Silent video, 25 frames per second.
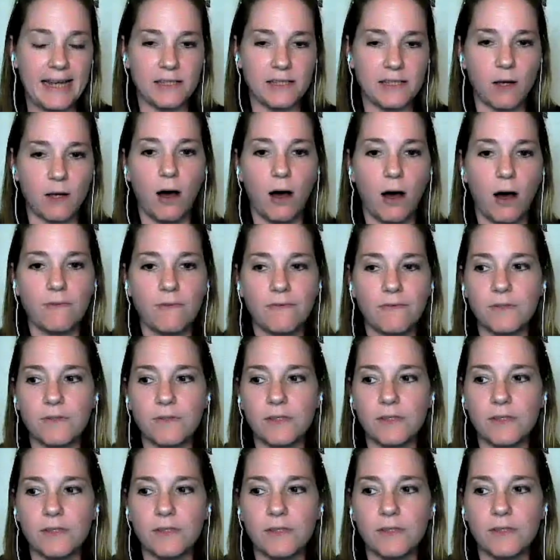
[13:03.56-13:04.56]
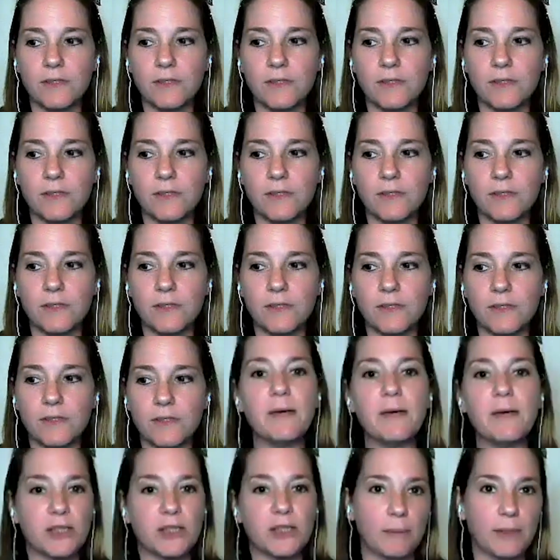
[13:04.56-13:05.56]
off. So he was
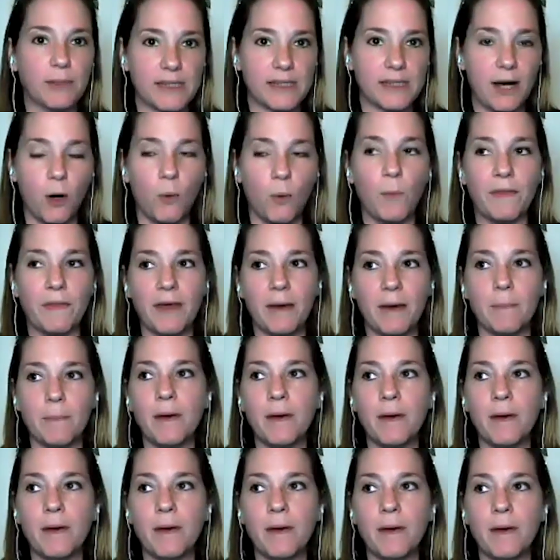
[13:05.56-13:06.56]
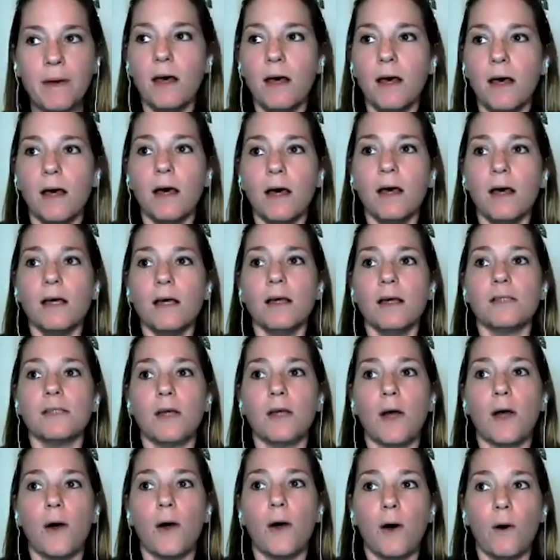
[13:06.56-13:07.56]
going to be able to stay home with him.
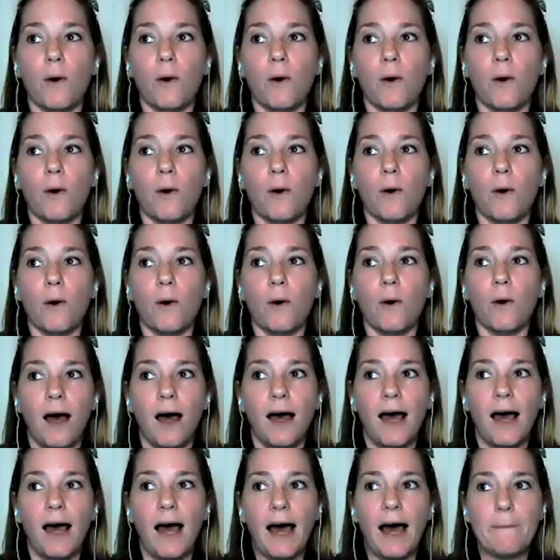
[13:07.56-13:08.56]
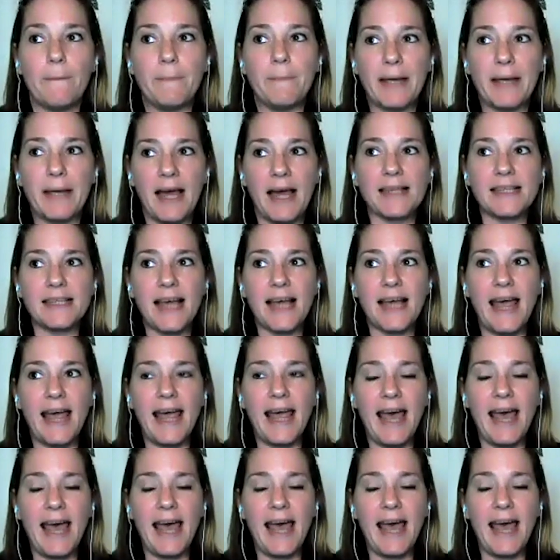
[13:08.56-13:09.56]
So because I
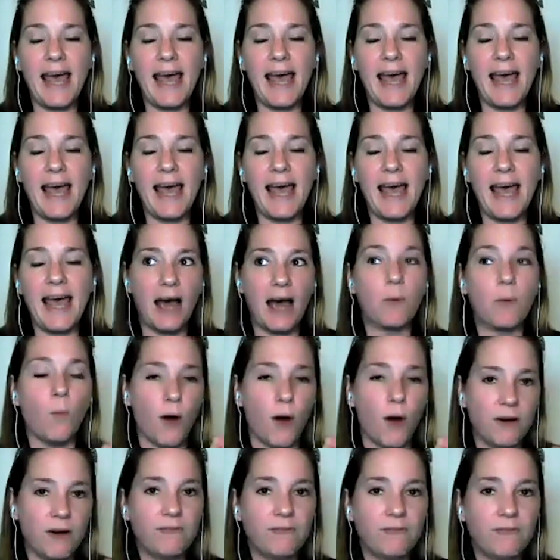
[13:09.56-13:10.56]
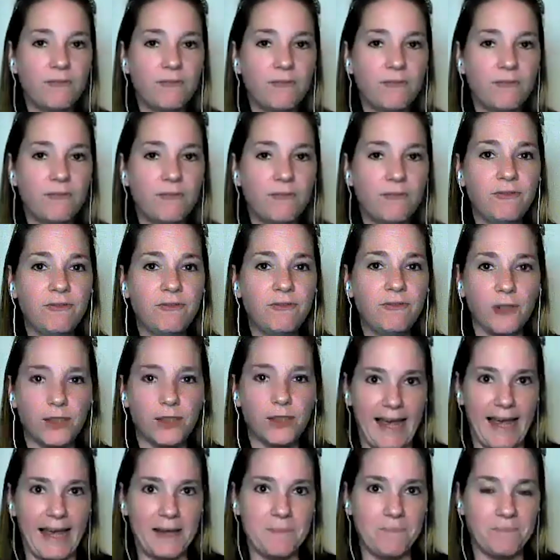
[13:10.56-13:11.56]
had missed that one full day,
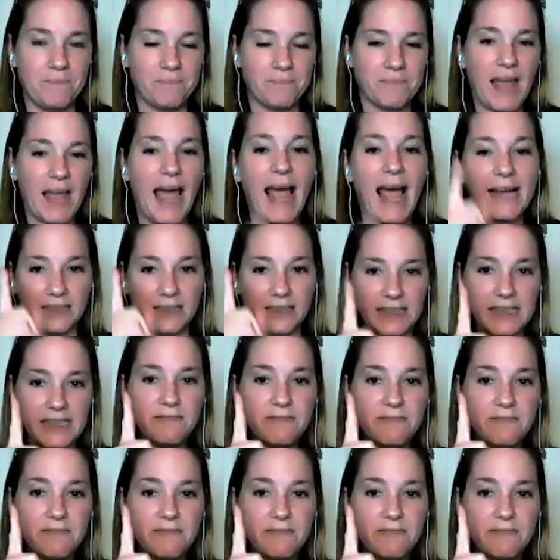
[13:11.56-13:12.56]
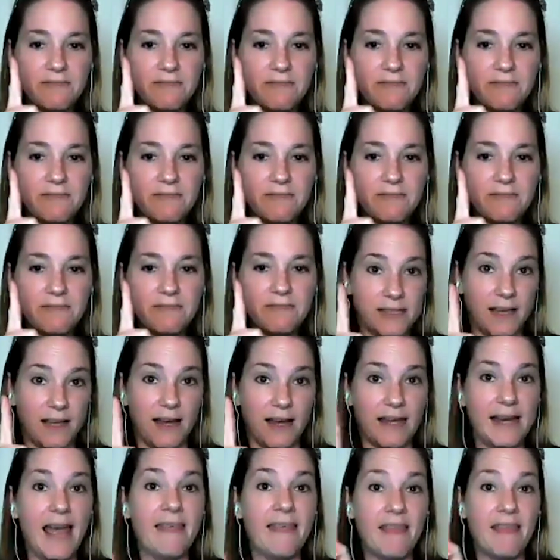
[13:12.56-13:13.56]
I had to leave early to go pick up my
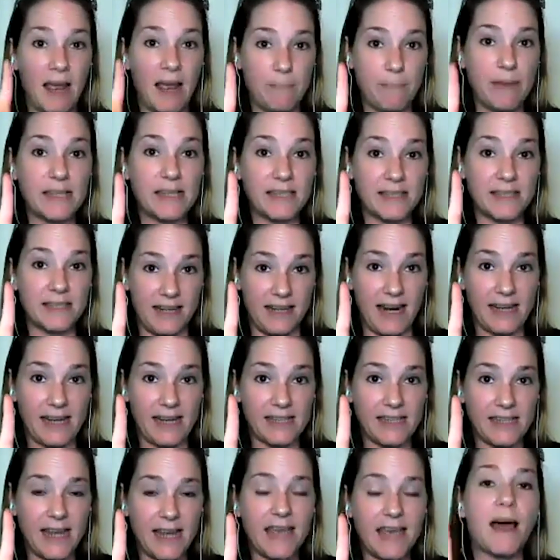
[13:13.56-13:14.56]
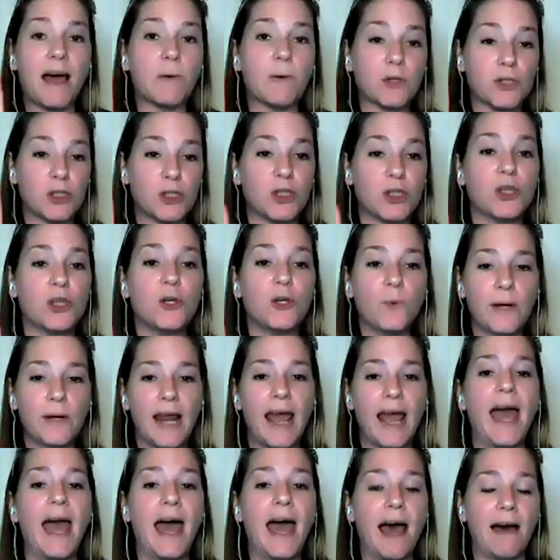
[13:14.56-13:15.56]
son, and then I missed the next day. That was
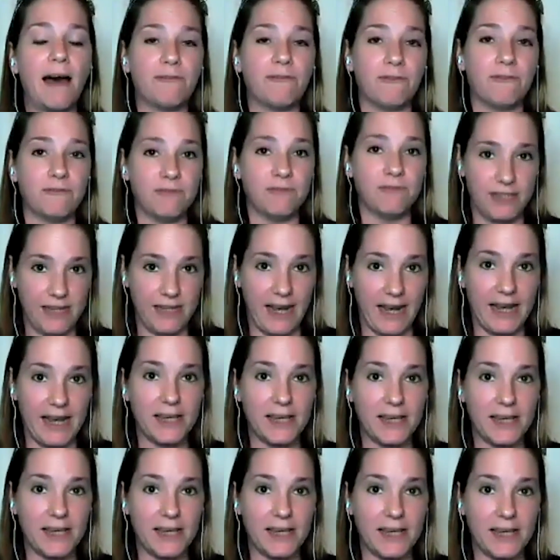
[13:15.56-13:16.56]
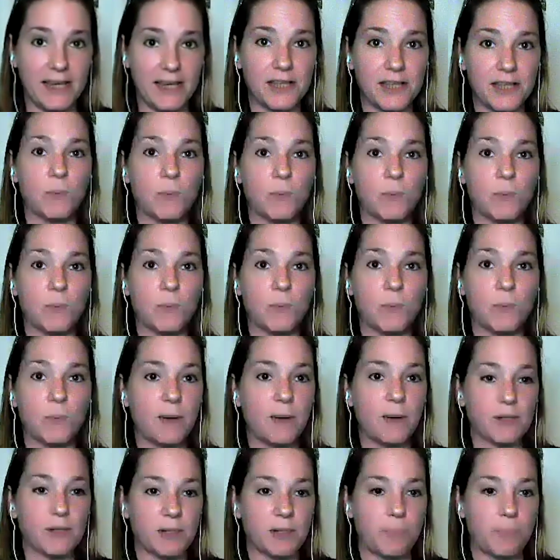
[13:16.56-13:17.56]
two and a half days, which each
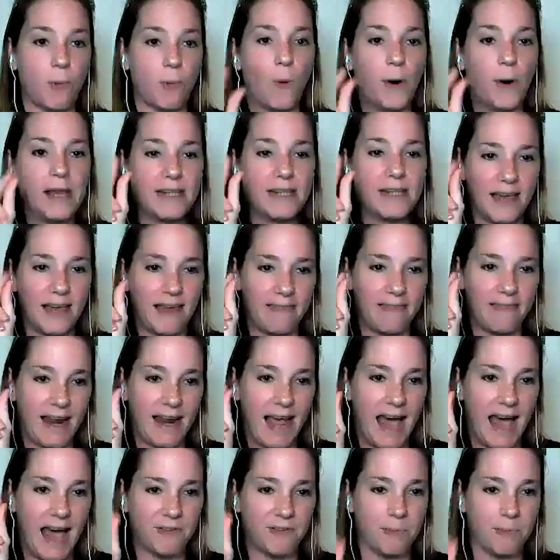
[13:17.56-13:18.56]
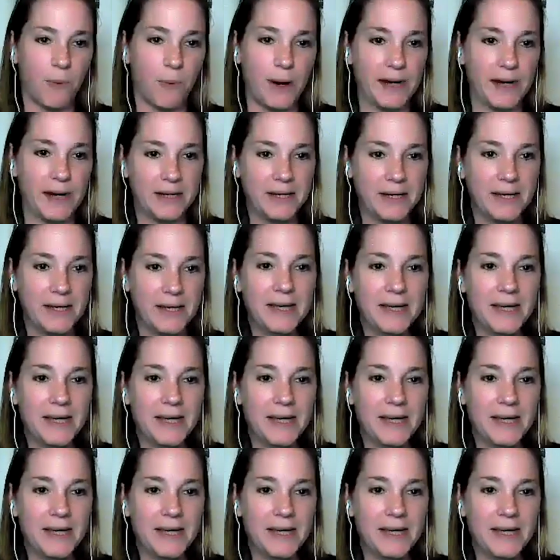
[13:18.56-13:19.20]
day was a point and then a half a point.